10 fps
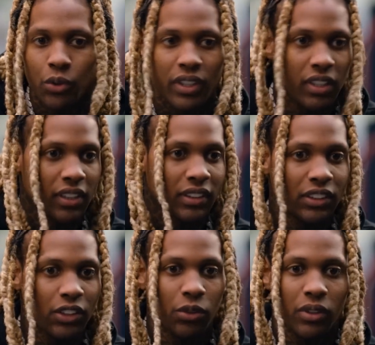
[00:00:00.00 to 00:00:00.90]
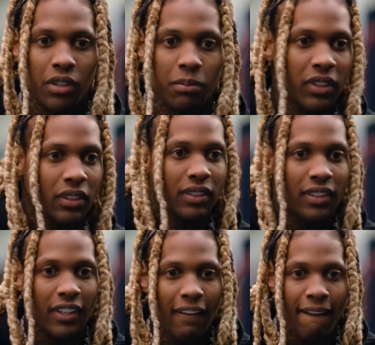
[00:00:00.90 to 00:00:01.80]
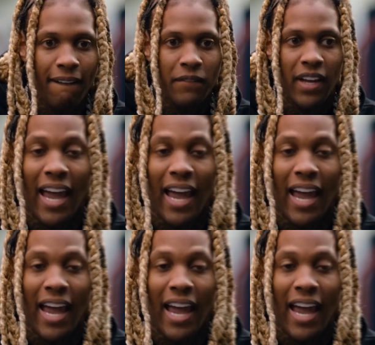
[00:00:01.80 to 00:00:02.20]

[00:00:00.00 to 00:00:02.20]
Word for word: Lil Durk's journey has been anything but